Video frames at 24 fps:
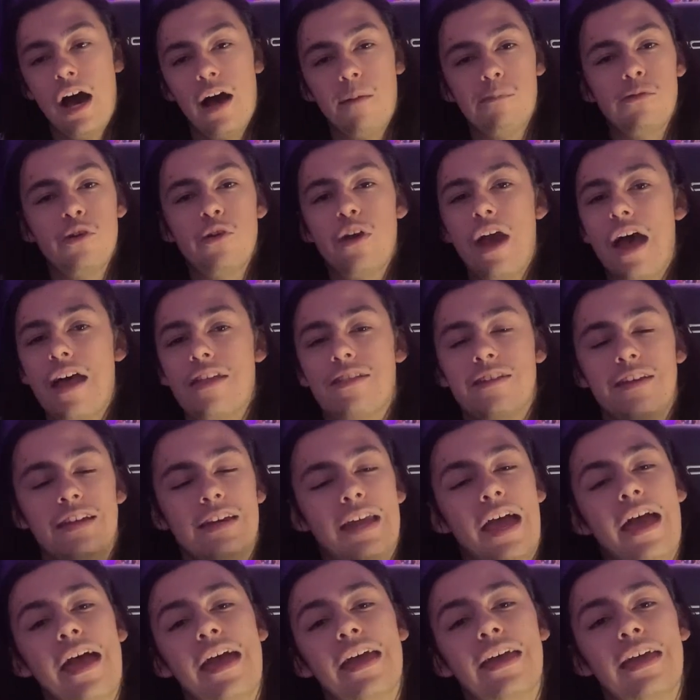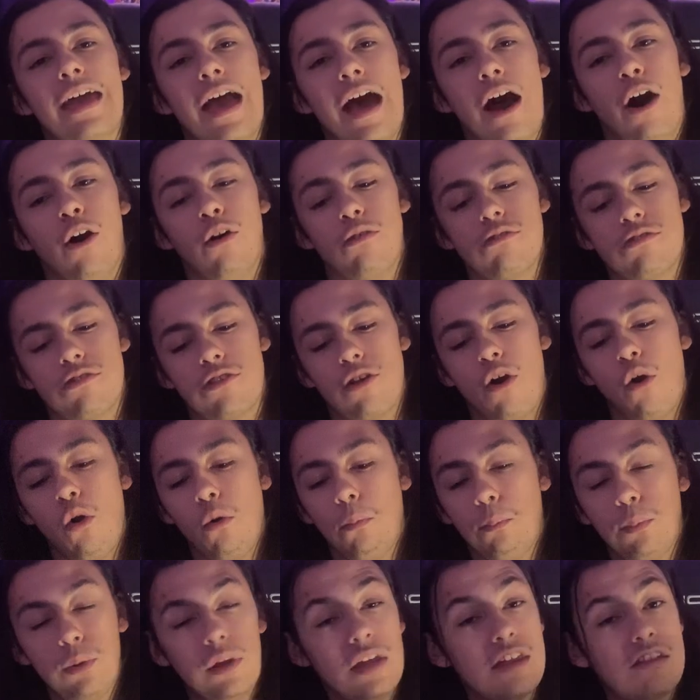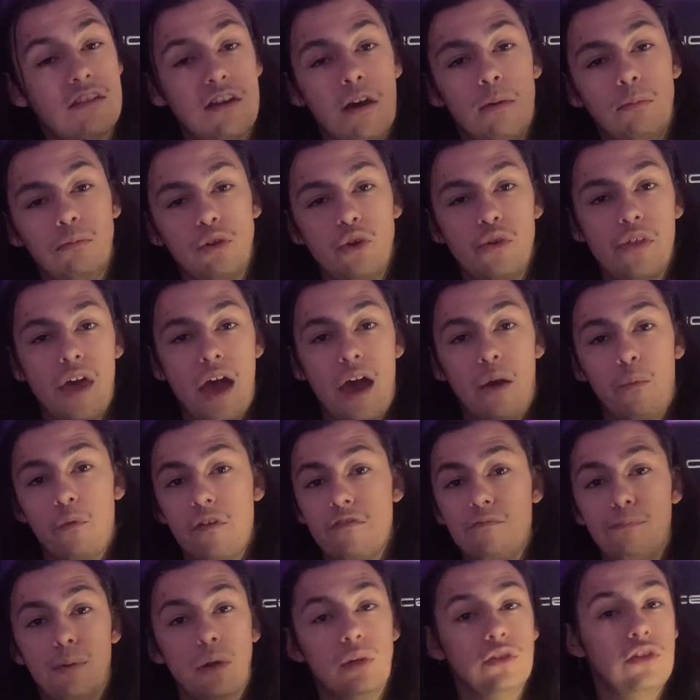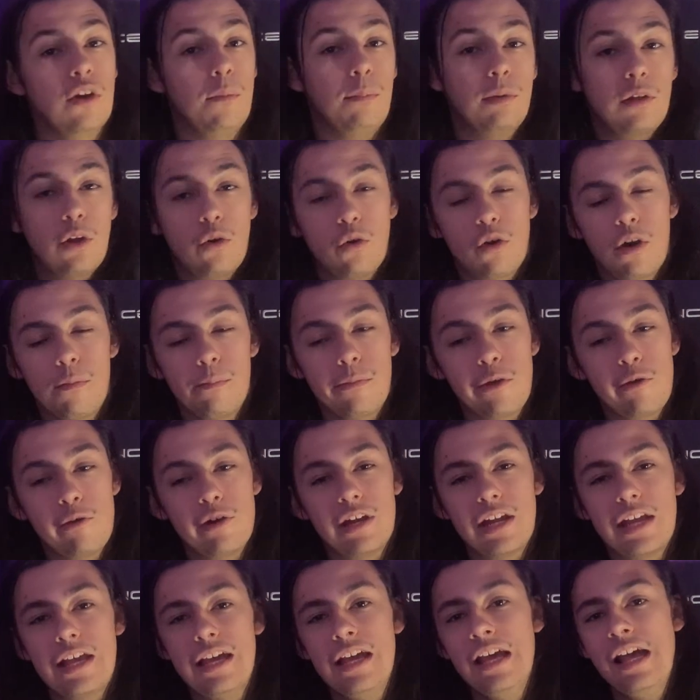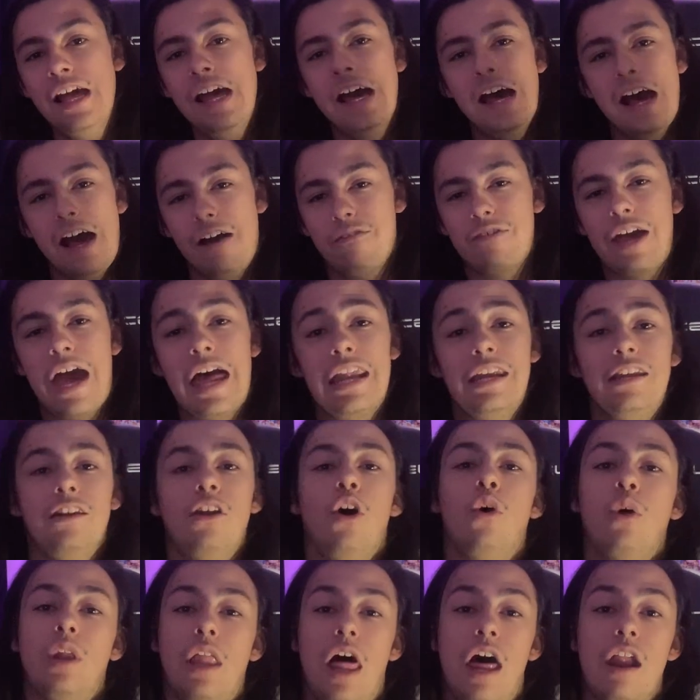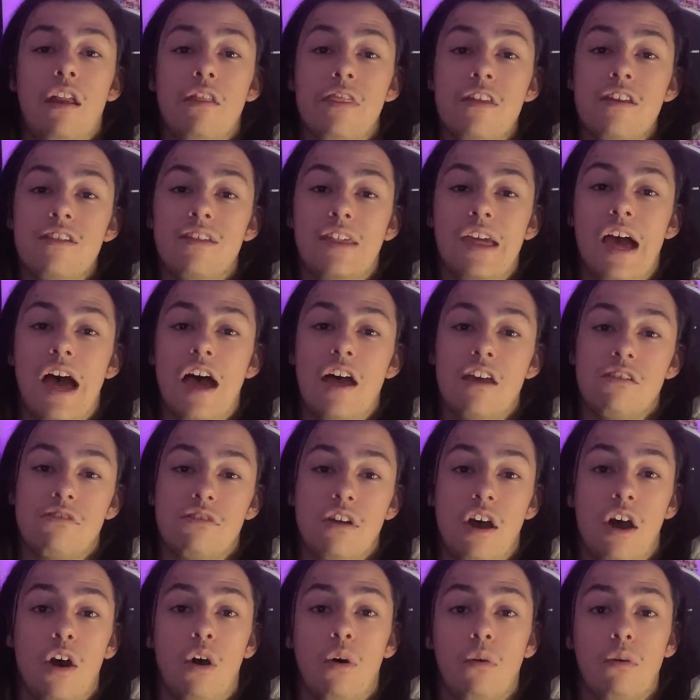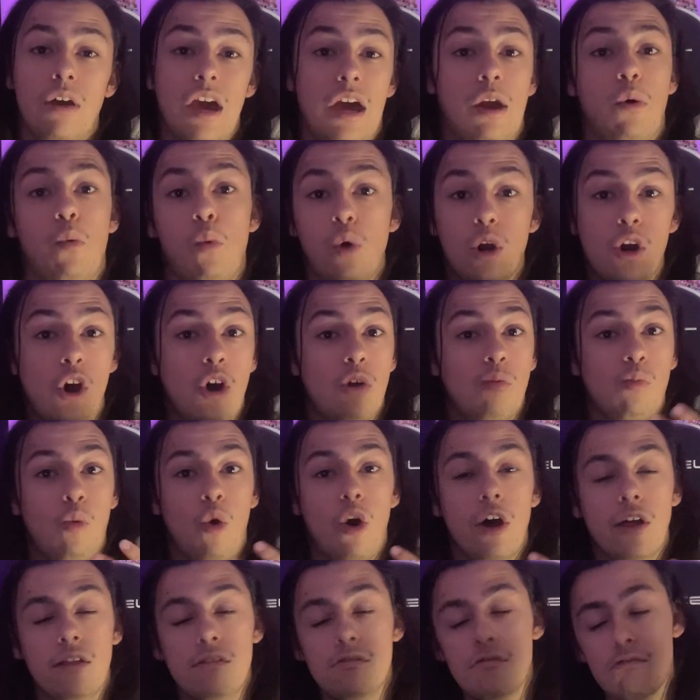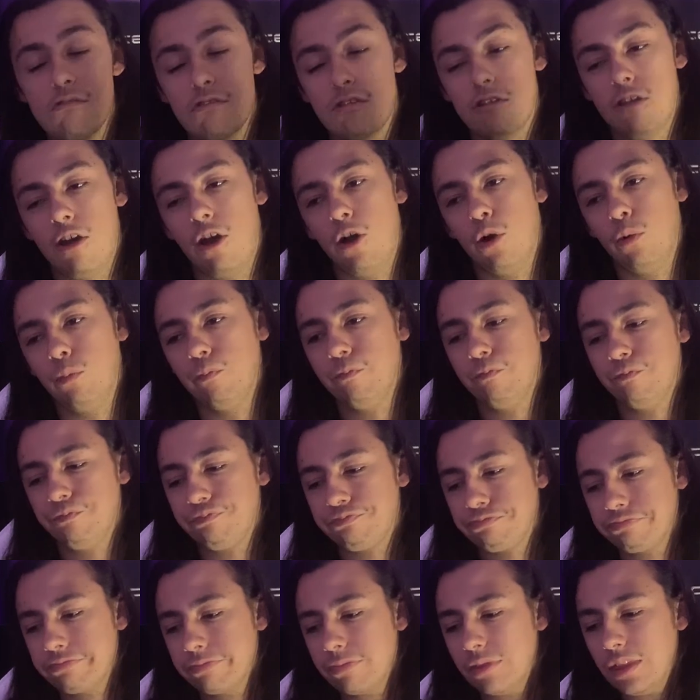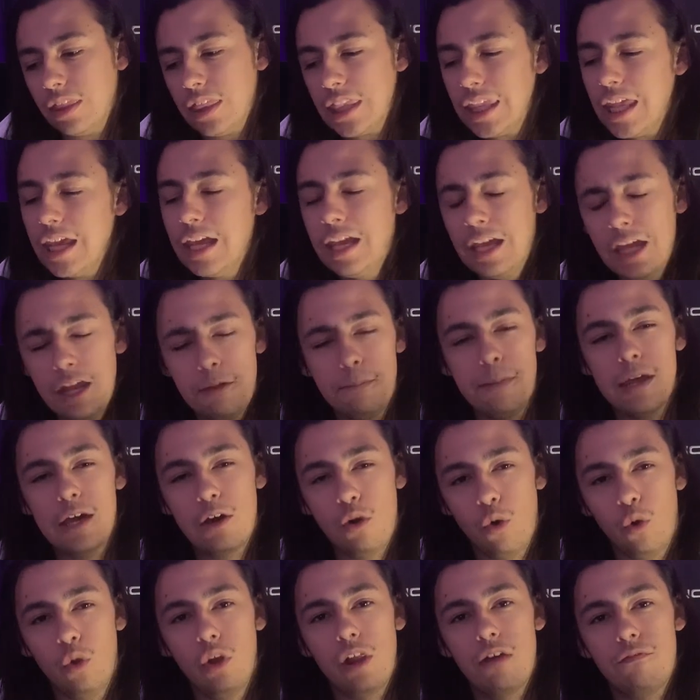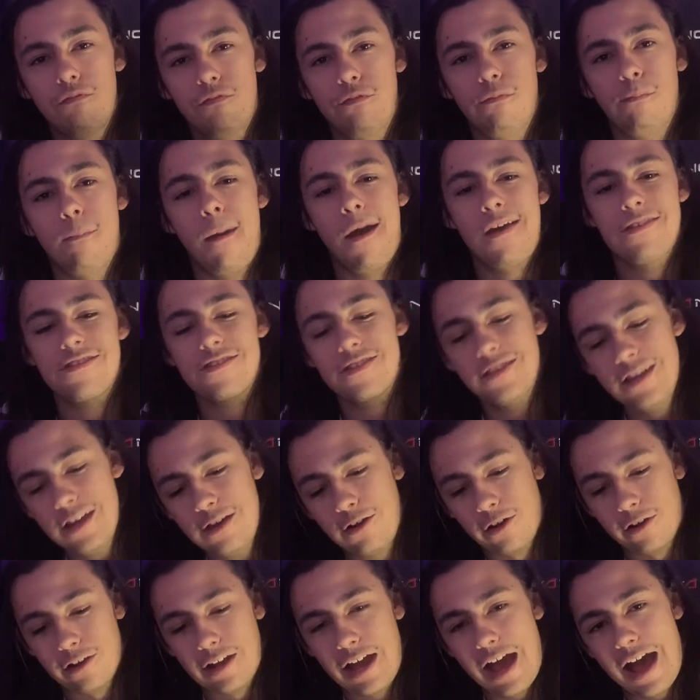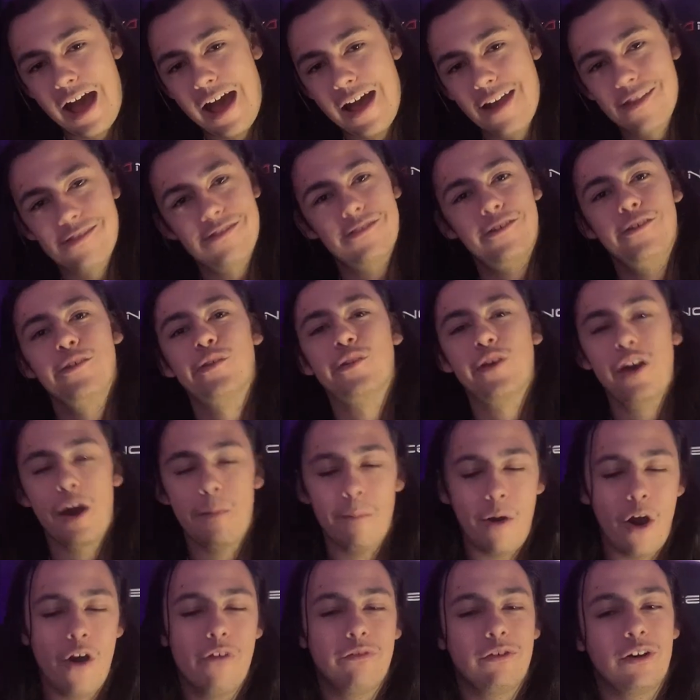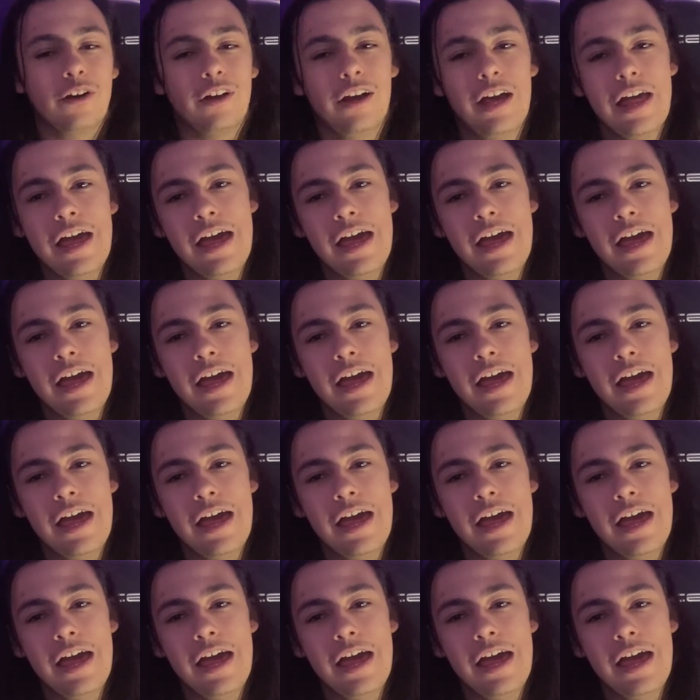You guys can hang out, so please come do that. We've built up a little community. I've gotten to know a lot of these guys kind of one-on-one, so it'd be cool if my sneaker guys could come over,